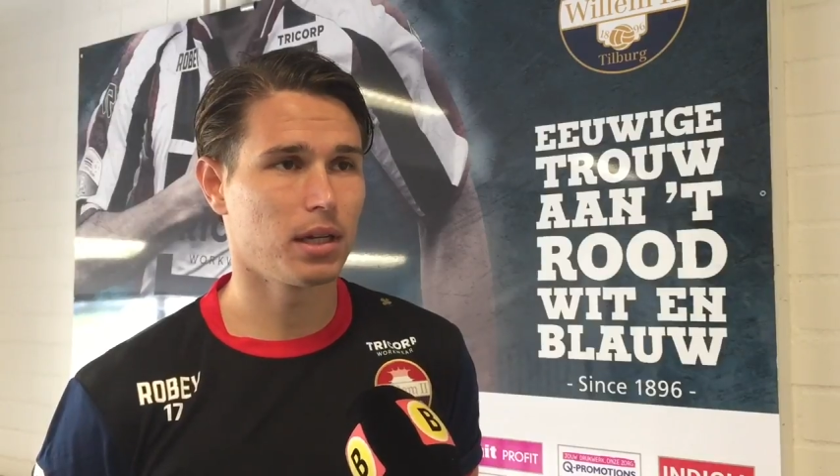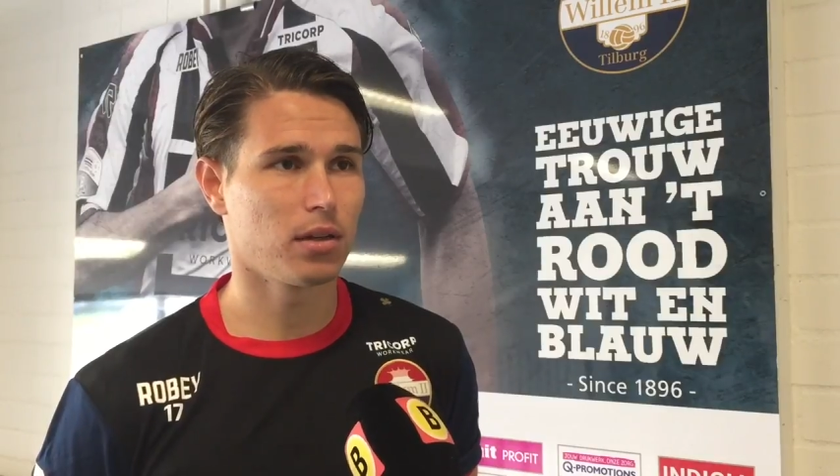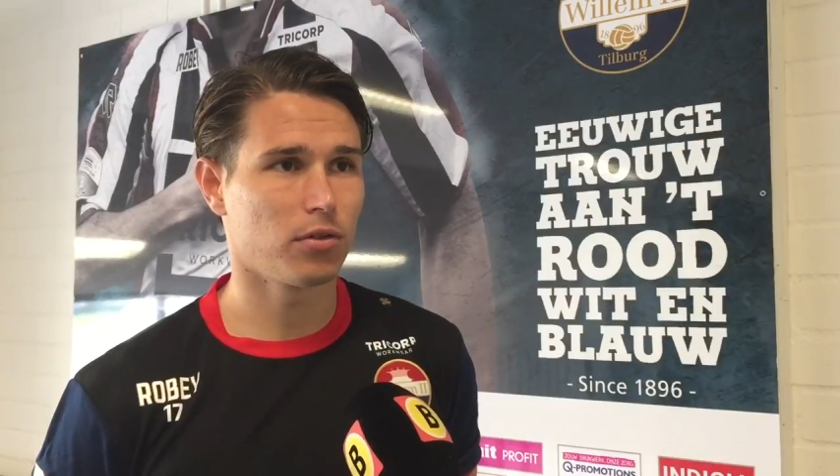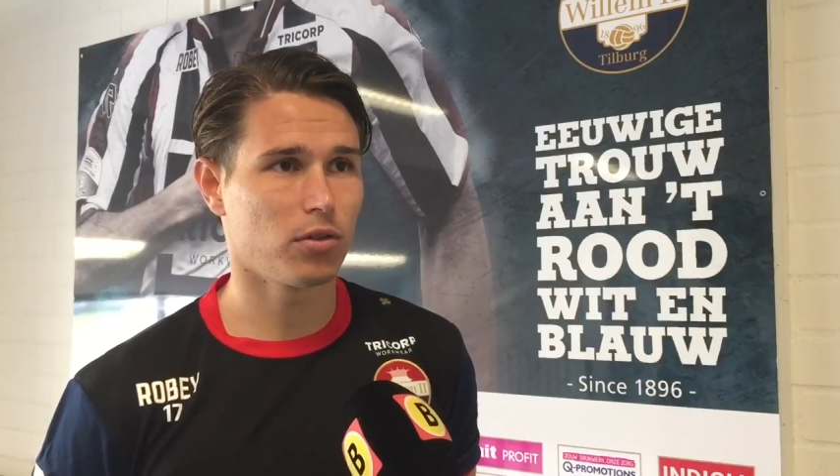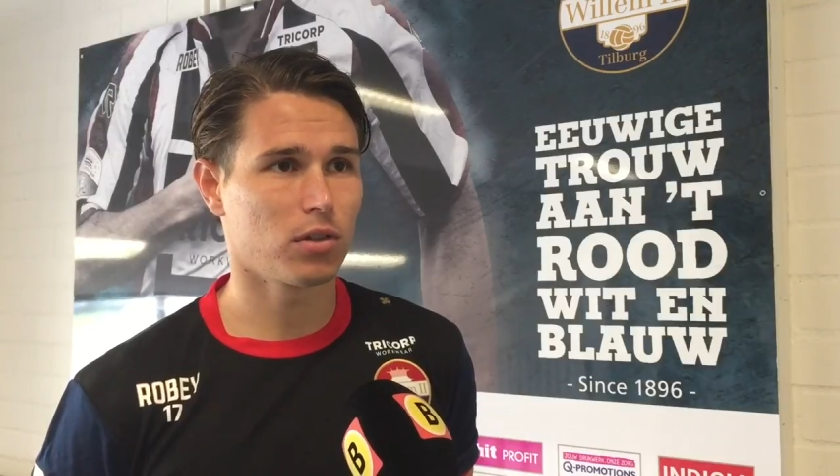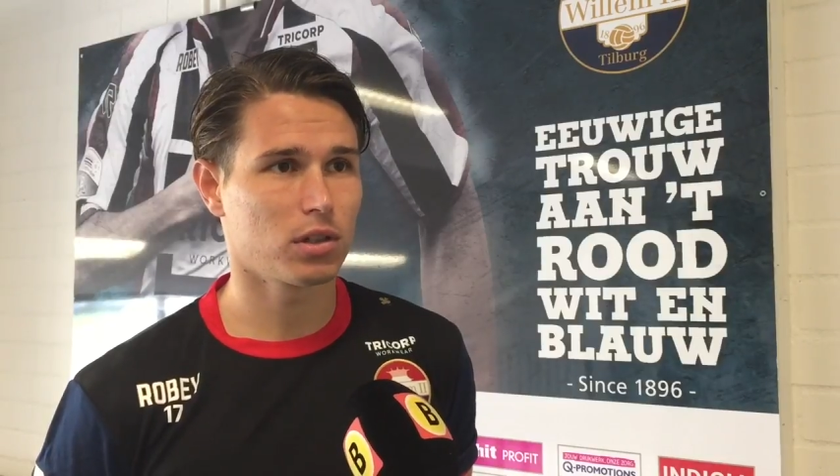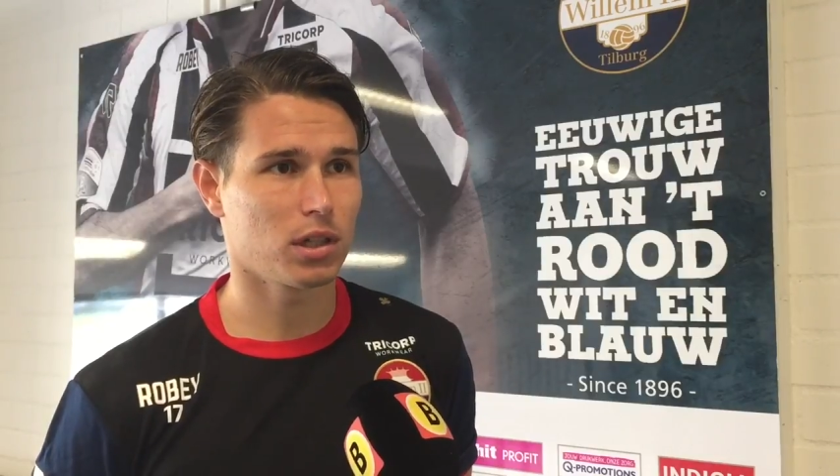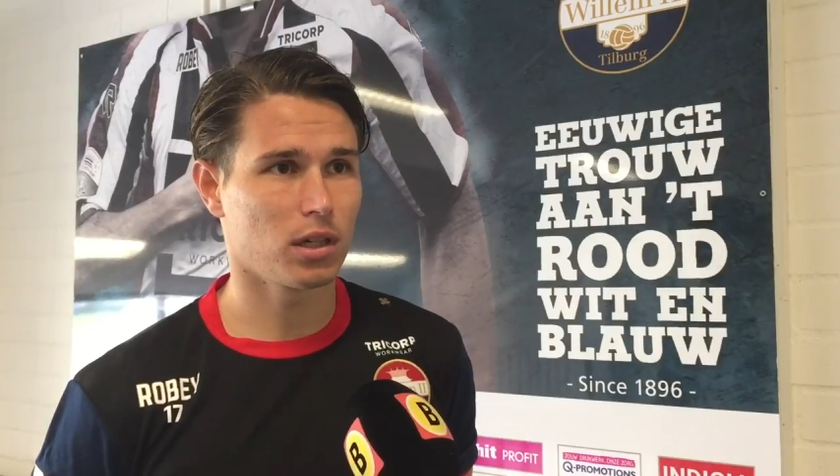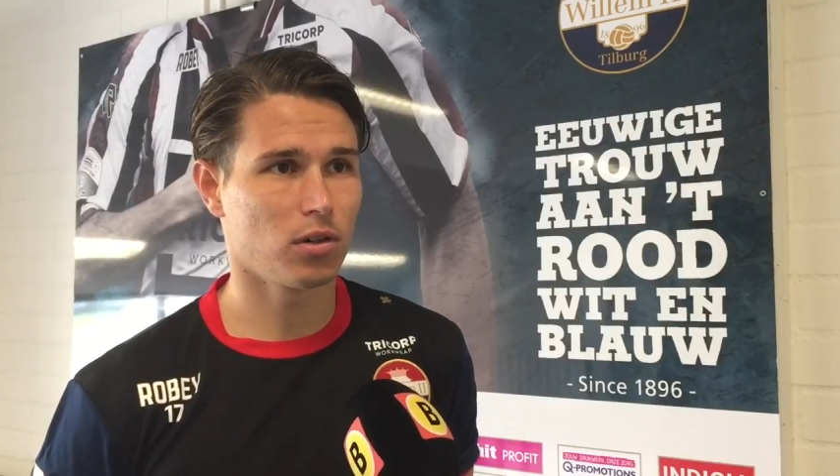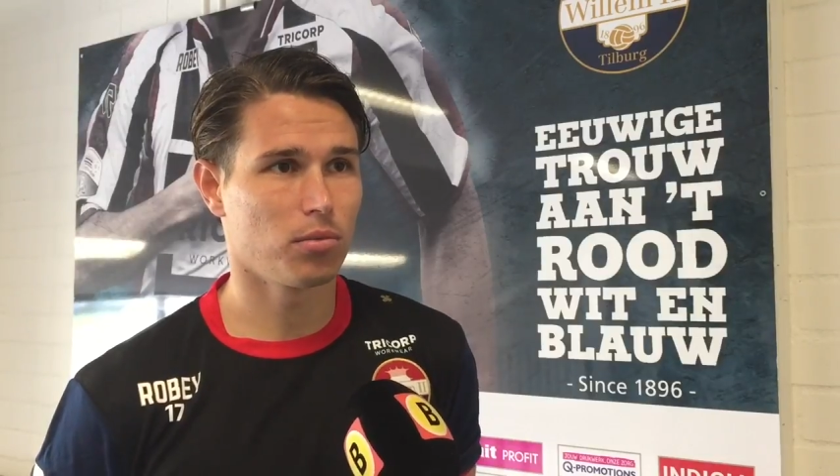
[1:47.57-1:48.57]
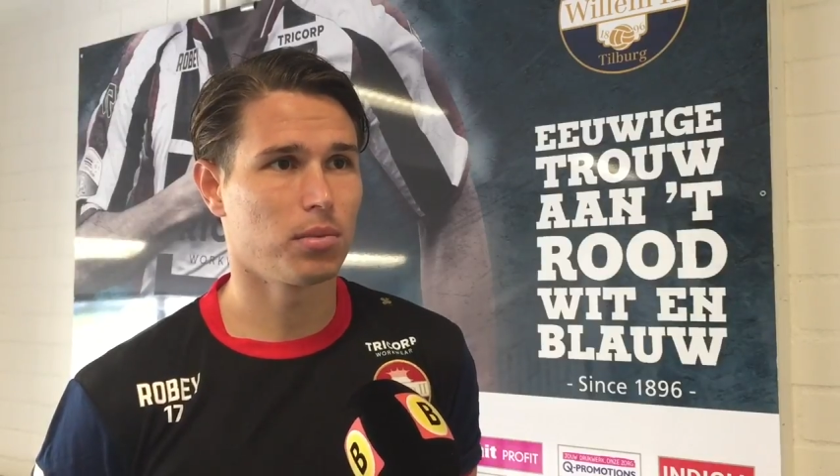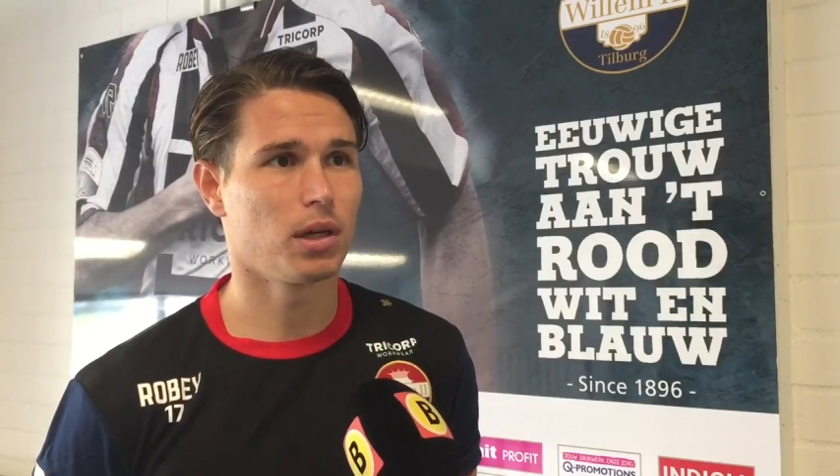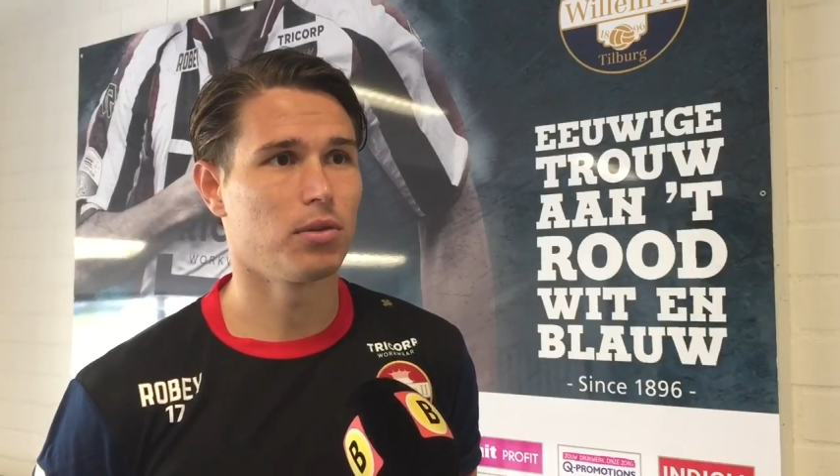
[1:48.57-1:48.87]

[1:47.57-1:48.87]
And of course, I hope I